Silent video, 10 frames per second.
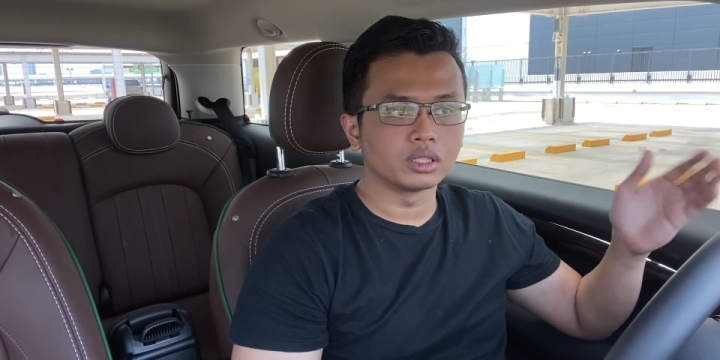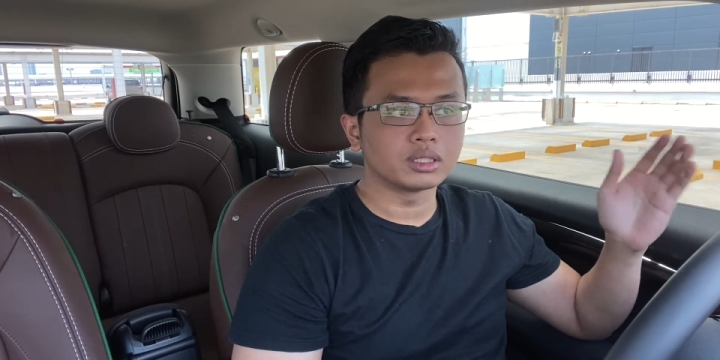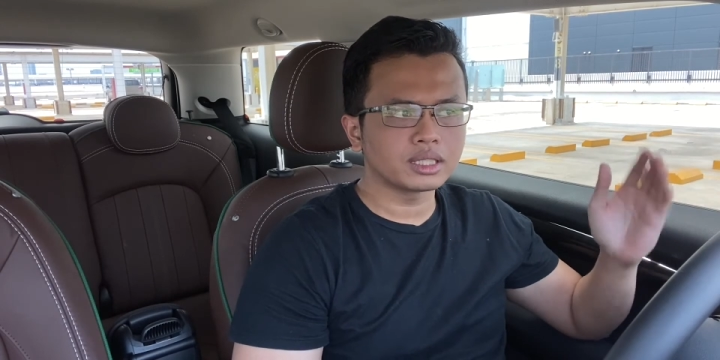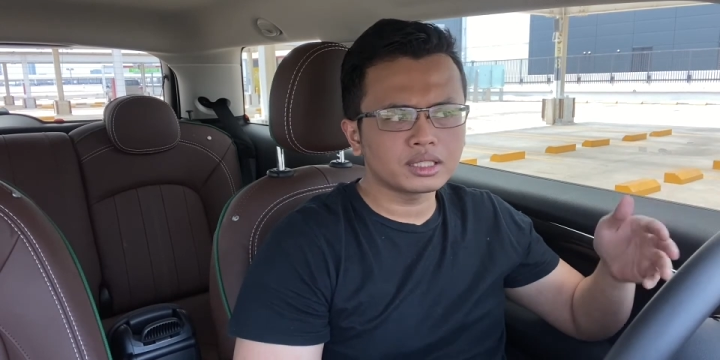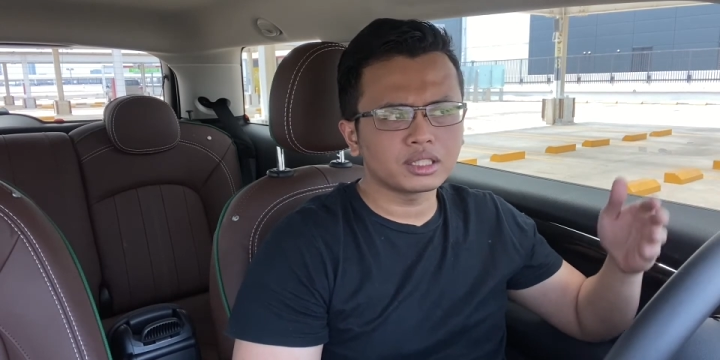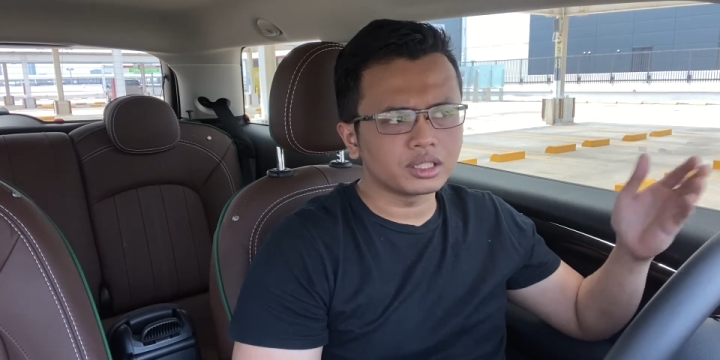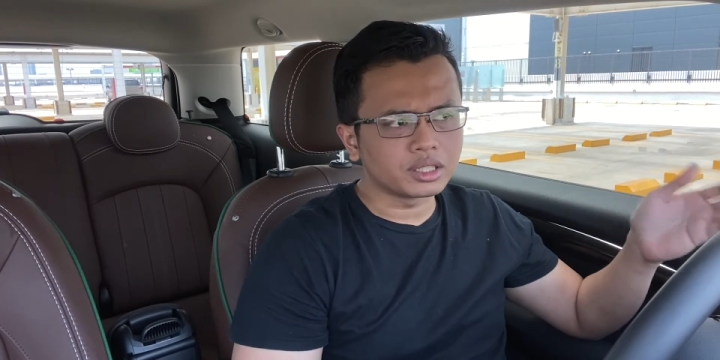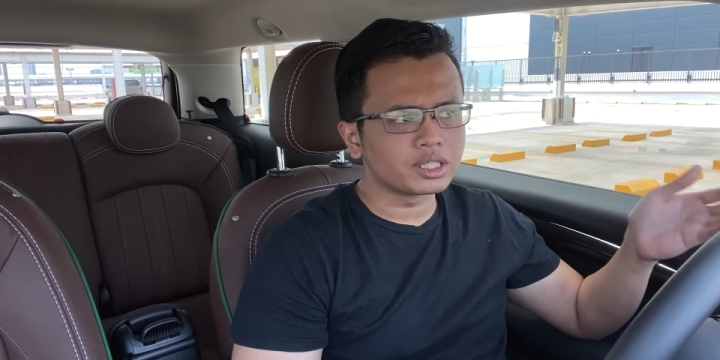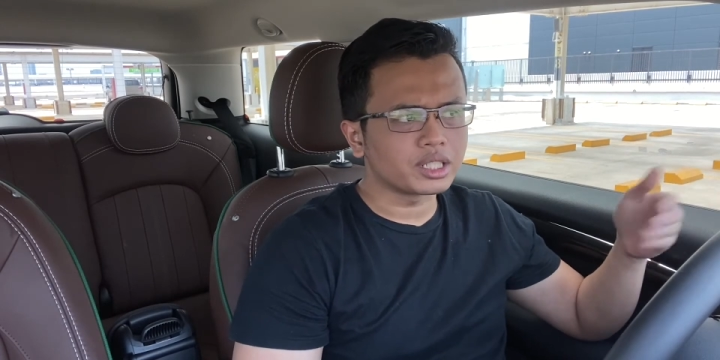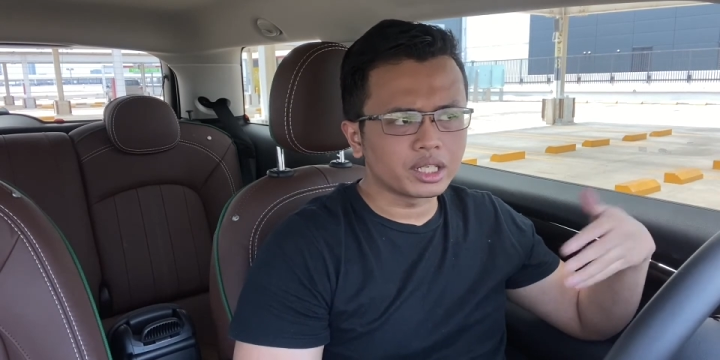60
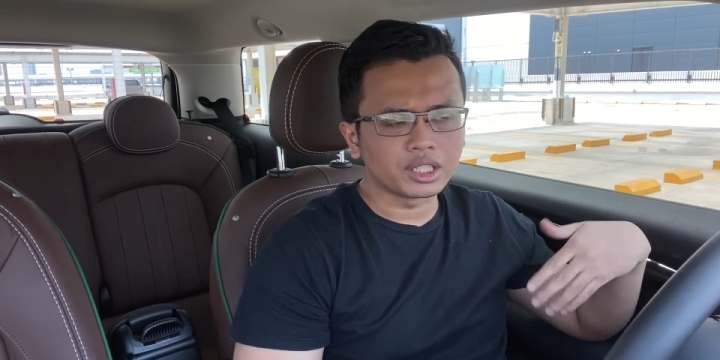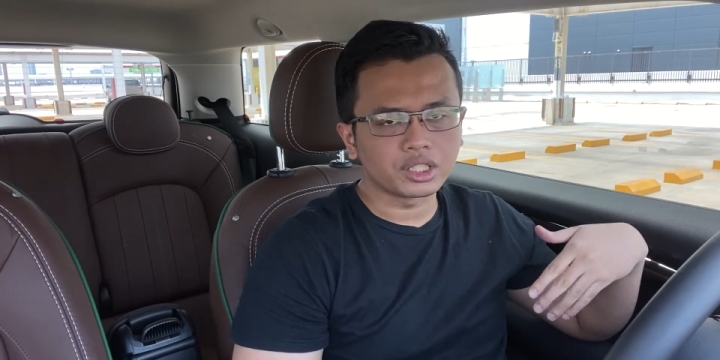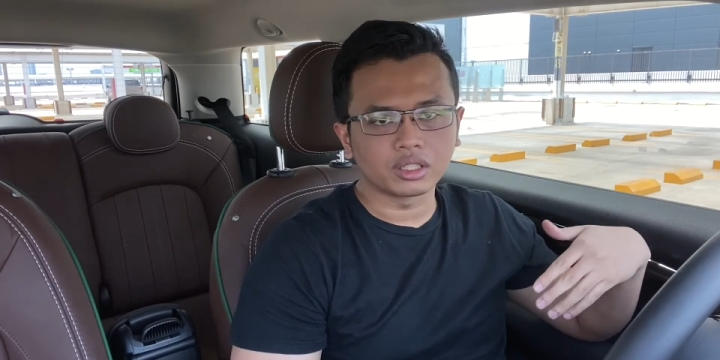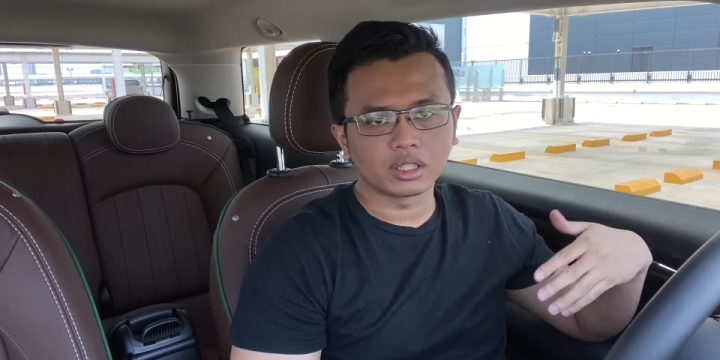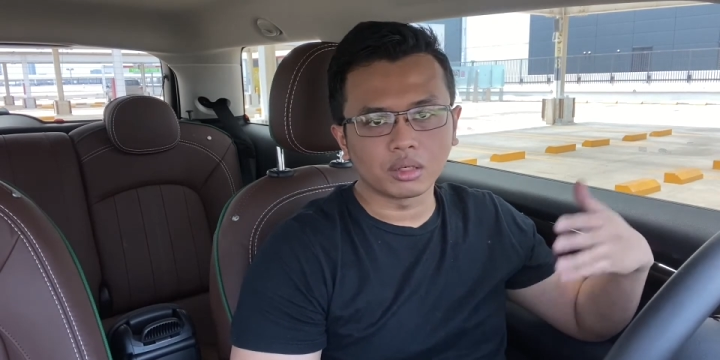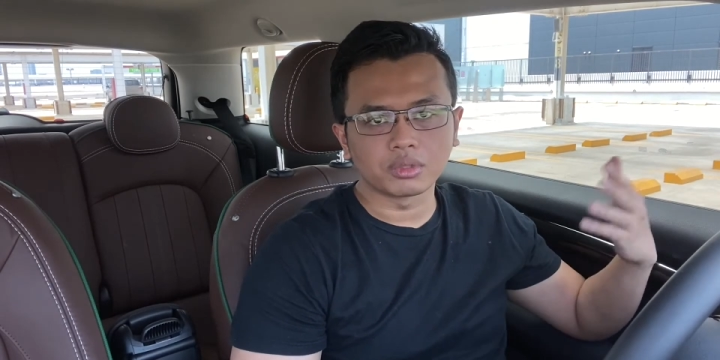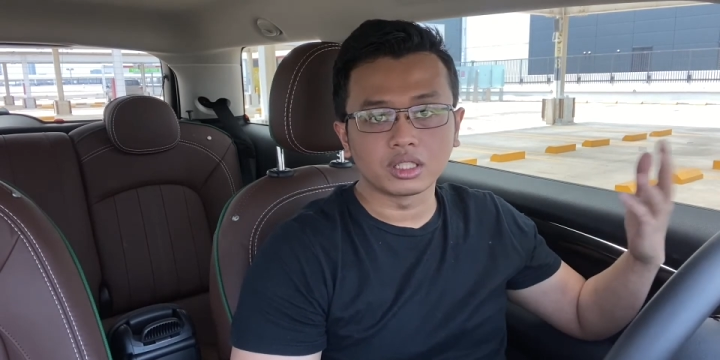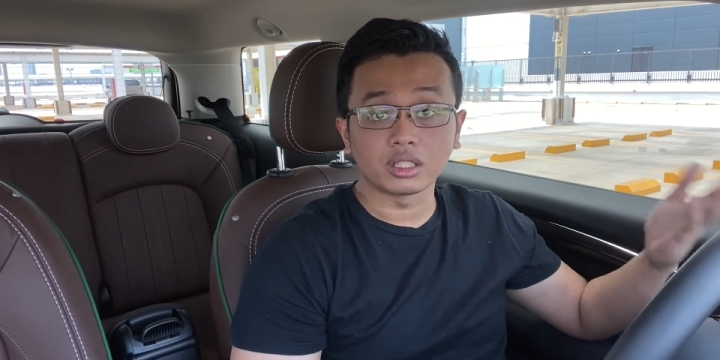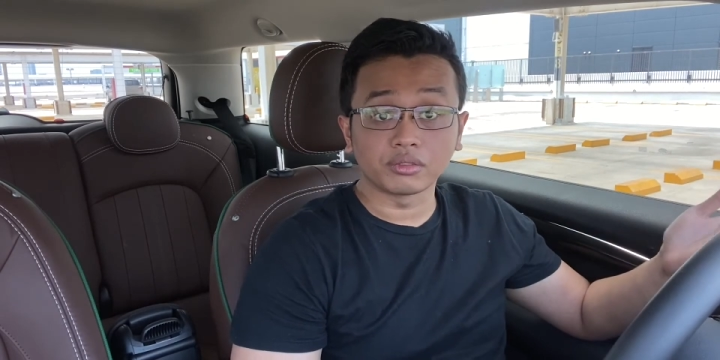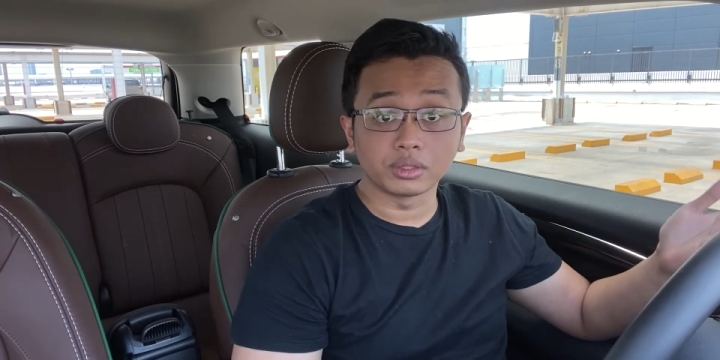Years Edition comes
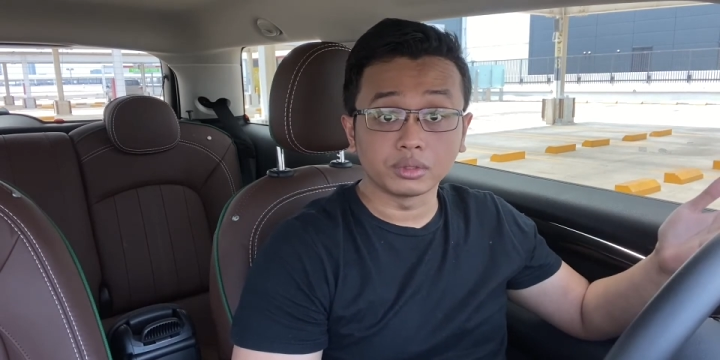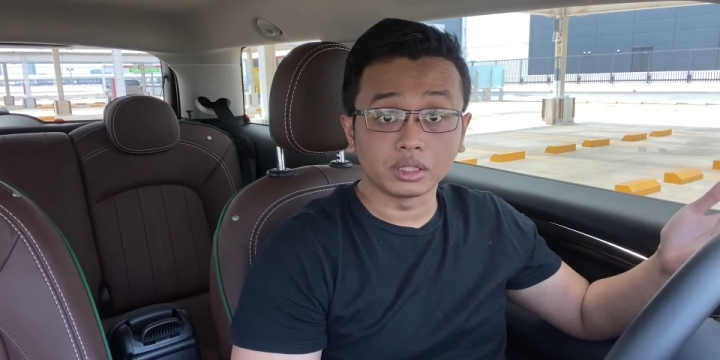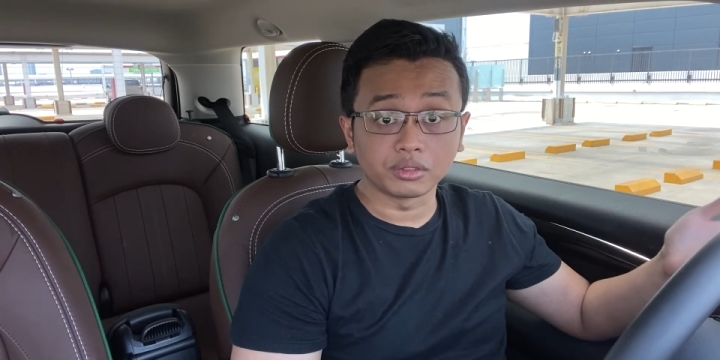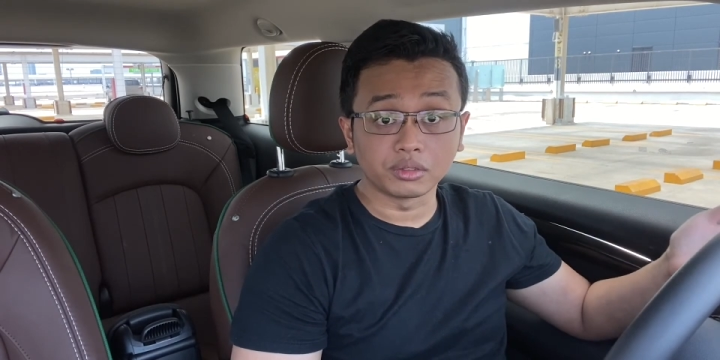in several different